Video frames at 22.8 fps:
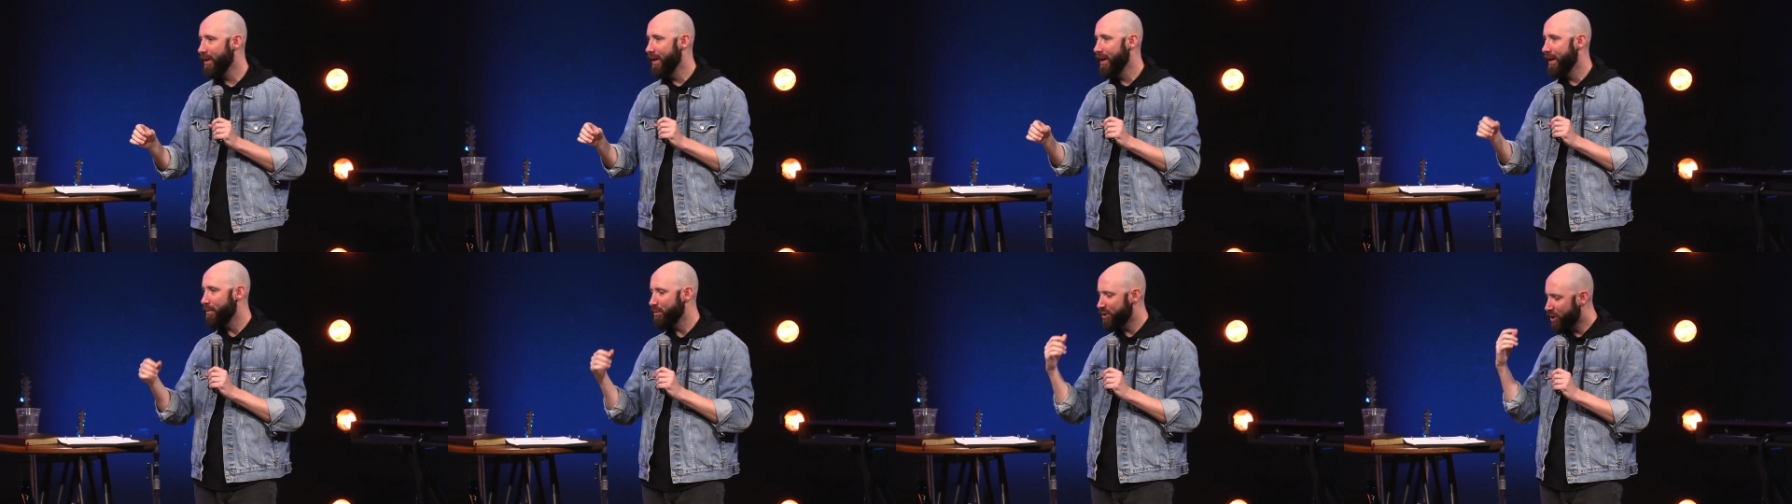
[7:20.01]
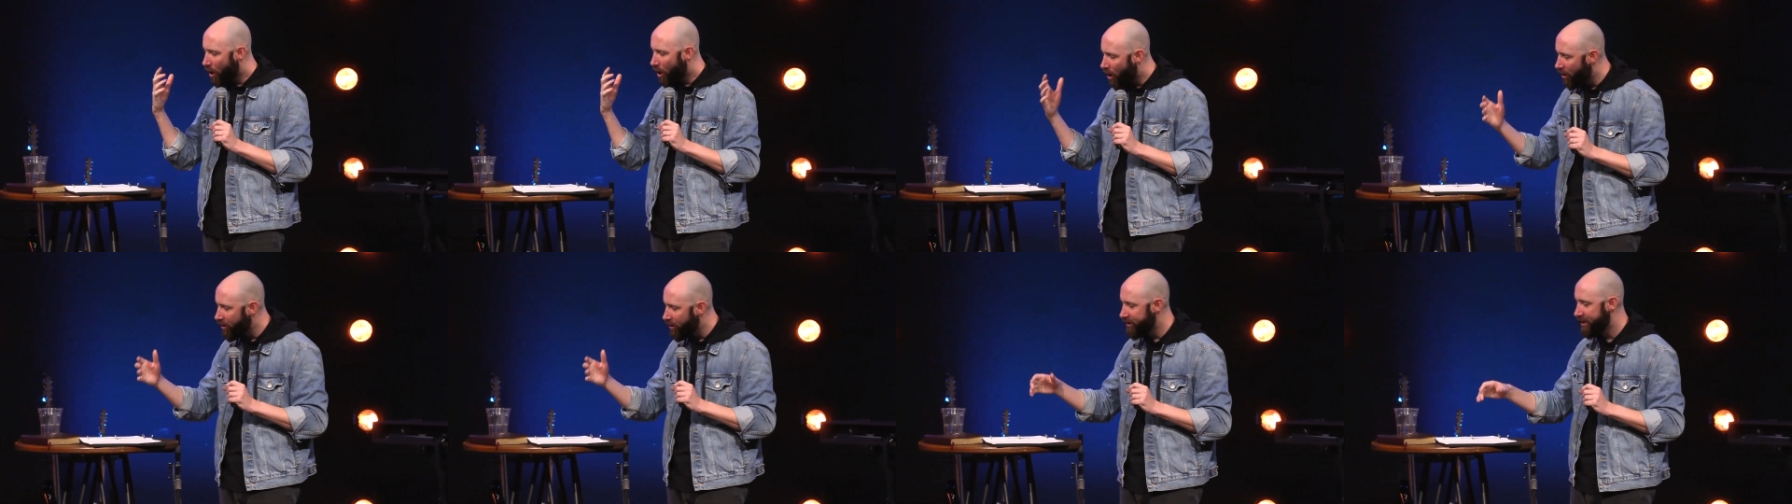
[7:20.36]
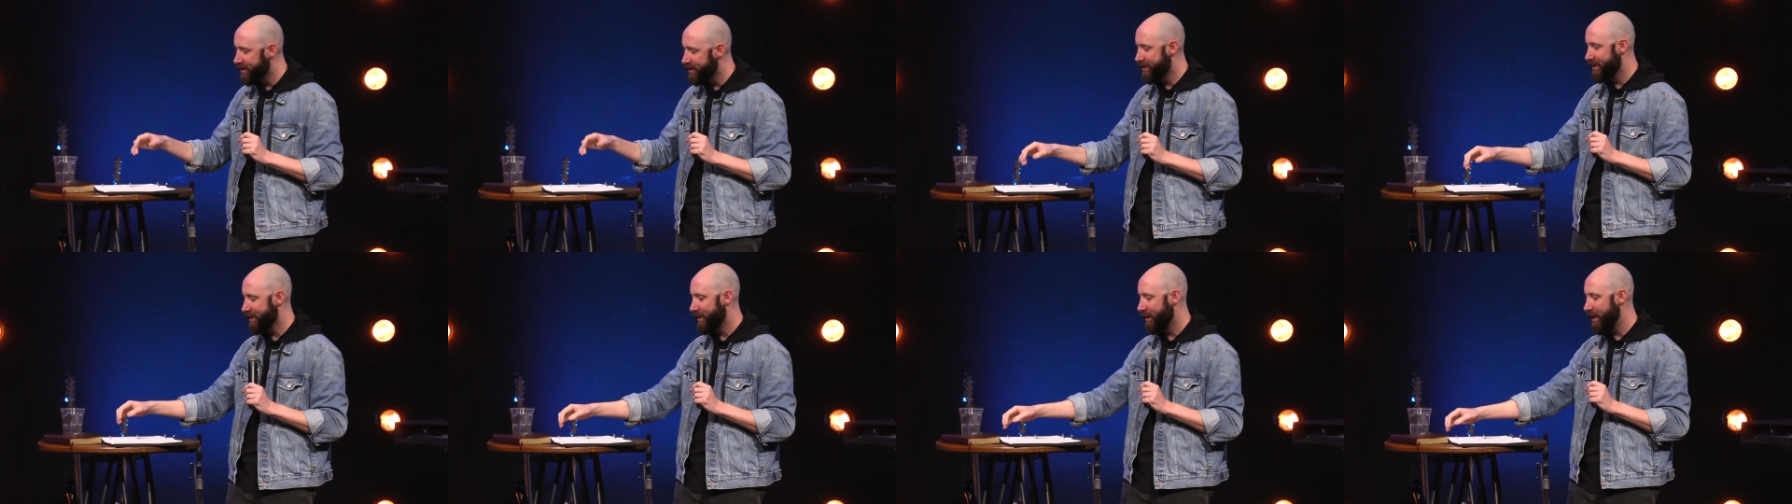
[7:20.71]
it was hard to
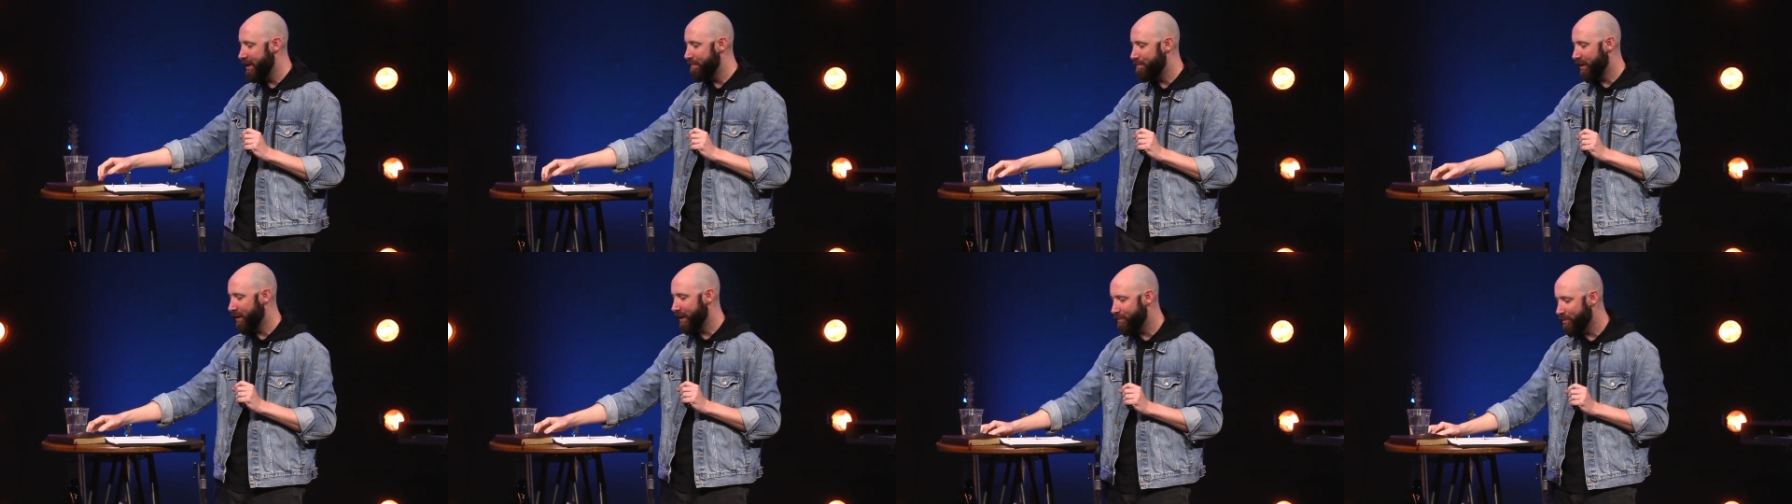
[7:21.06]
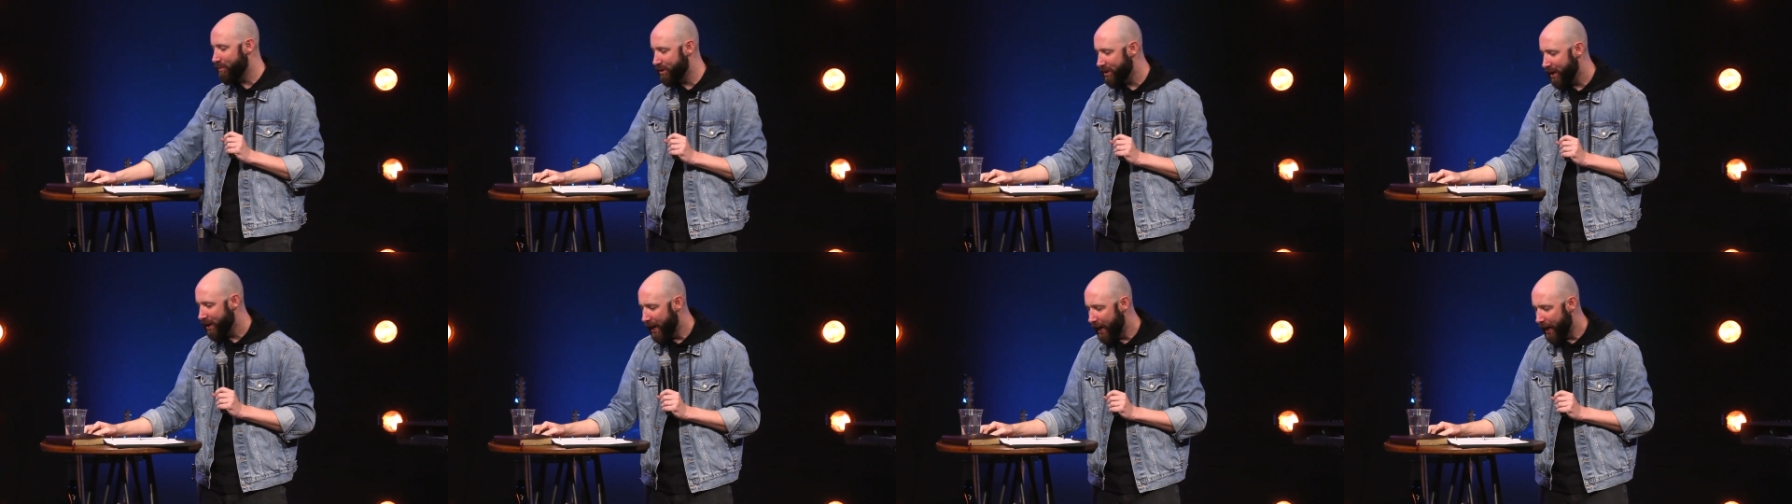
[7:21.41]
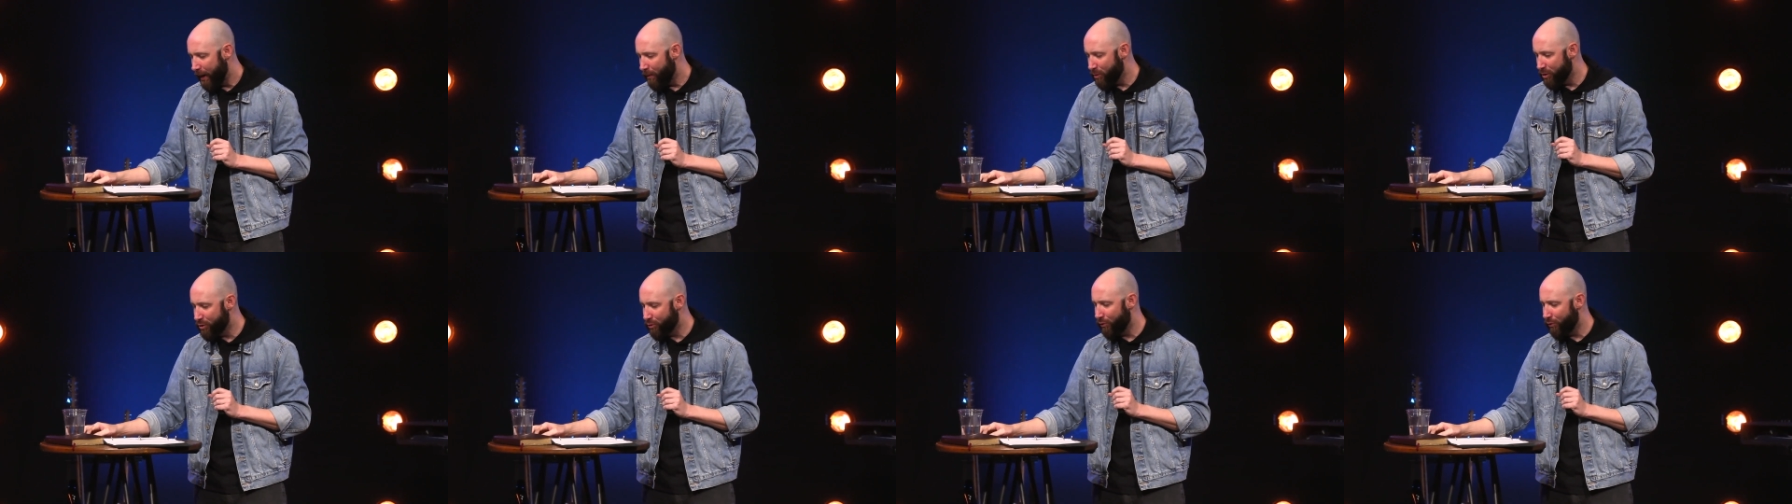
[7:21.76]
sleep, but it was, it
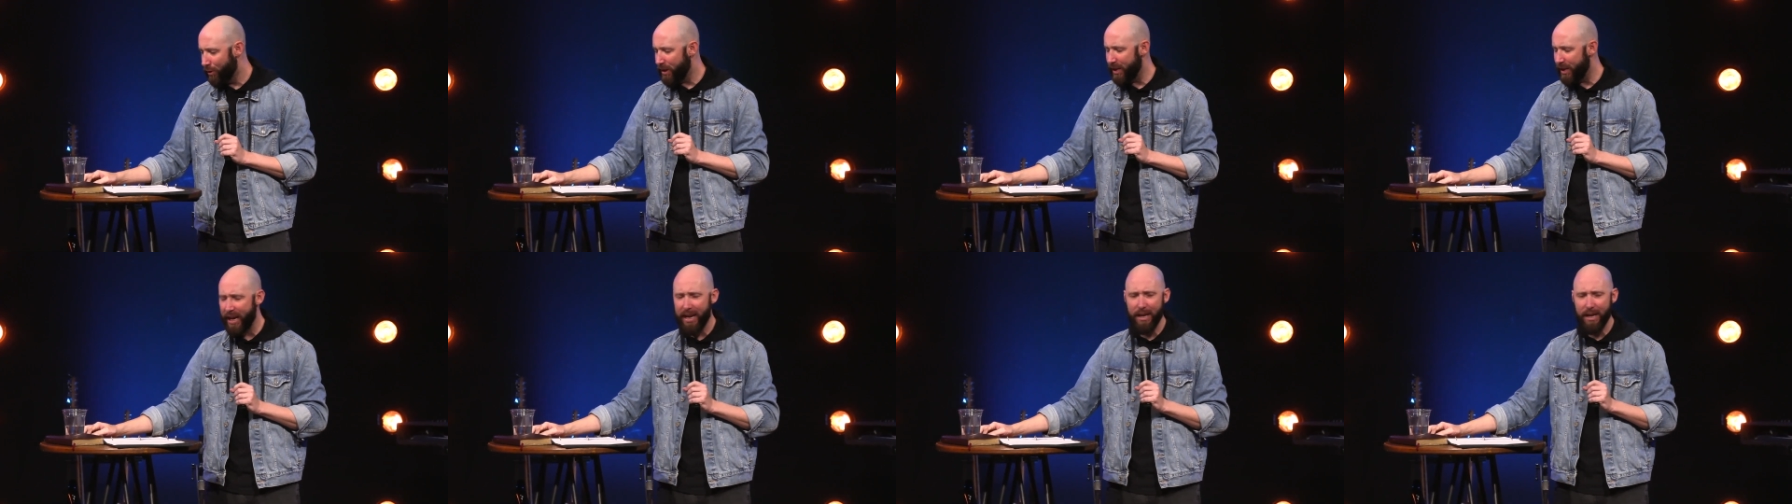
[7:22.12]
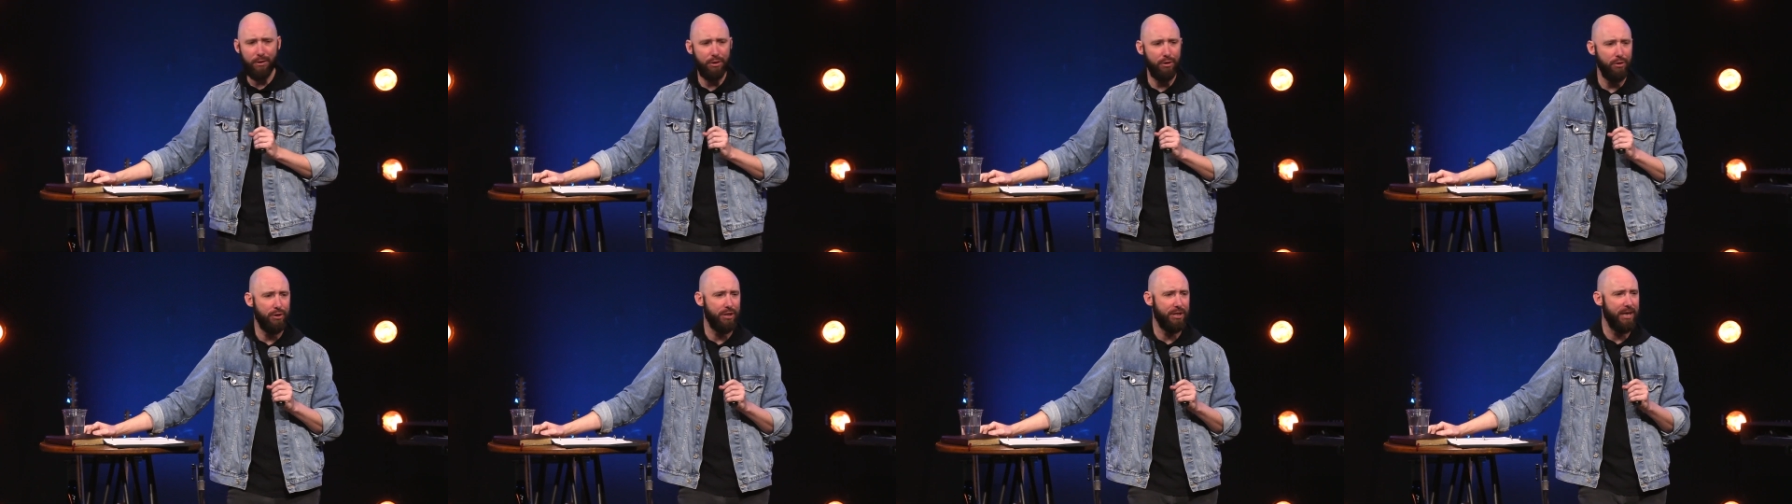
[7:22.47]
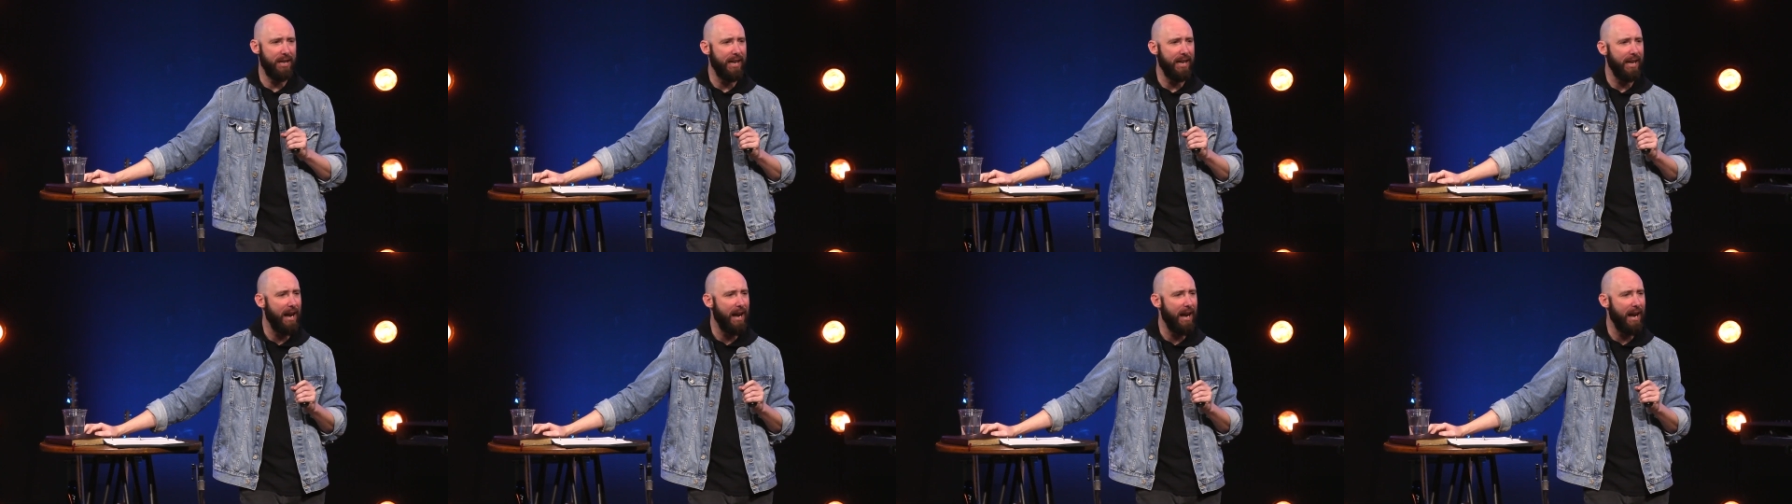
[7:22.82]
was really interesting.